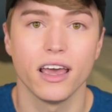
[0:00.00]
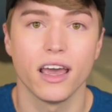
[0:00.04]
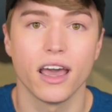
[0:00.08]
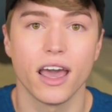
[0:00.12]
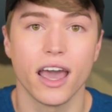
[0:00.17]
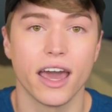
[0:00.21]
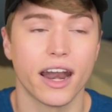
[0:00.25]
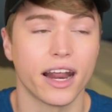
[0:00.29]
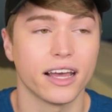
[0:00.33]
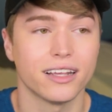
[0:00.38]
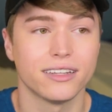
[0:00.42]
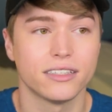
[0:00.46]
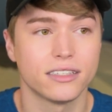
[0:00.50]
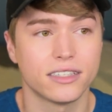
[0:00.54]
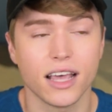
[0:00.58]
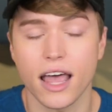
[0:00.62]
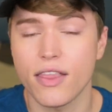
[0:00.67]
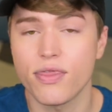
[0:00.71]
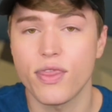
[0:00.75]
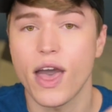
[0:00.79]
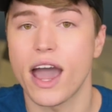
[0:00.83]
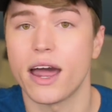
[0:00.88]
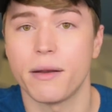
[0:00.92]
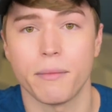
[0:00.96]
And I
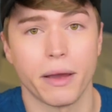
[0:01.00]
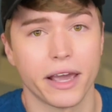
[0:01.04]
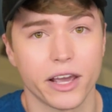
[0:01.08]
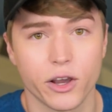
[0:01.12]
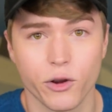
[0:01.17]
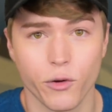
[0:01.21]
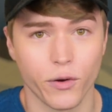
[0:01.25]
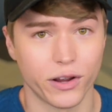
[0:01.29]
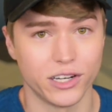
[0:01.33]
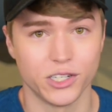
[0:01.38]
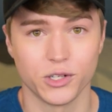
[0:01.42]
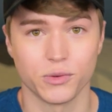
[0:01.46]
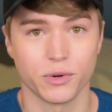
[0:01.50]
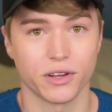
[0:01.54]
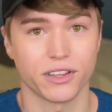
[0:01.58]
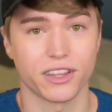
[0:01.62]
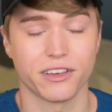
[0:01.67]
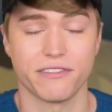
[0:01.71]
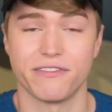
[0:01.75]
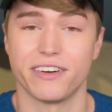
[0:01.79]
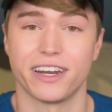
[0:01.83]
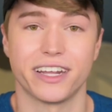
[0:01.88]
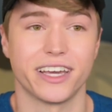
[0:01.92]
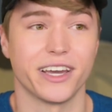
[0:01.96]
said that in my
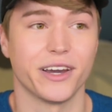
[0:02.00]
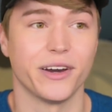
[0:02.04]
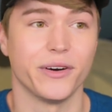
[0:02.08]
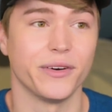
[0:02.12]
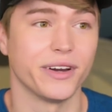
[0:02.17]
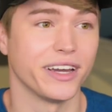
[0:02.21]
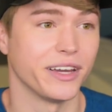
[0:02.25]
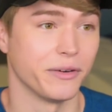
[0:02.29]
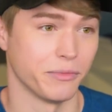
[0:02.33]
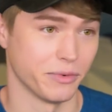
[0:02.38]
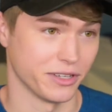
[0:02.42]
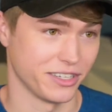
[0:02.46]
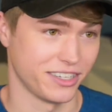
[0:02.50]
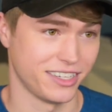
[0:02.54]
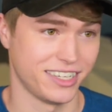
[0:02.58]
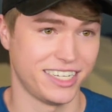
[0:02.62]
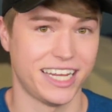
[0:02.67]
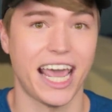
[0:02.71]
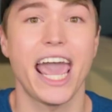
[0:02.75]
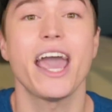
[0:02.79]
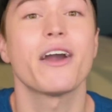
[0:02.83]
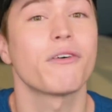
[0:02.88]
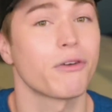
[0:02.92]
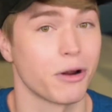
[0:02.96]
cringeworthy video. It was
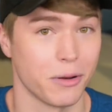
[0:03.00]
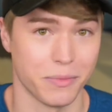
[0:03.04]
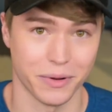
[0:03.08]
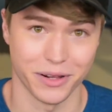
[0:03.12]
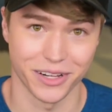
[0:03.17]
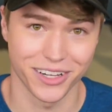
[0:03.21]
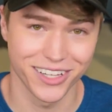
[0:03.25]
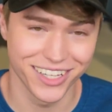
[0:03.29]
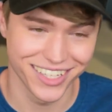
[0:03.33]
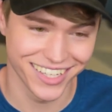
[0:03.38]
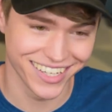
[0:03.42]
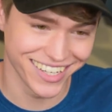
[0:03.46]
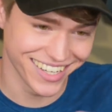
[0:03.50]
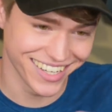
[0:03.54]
terrible.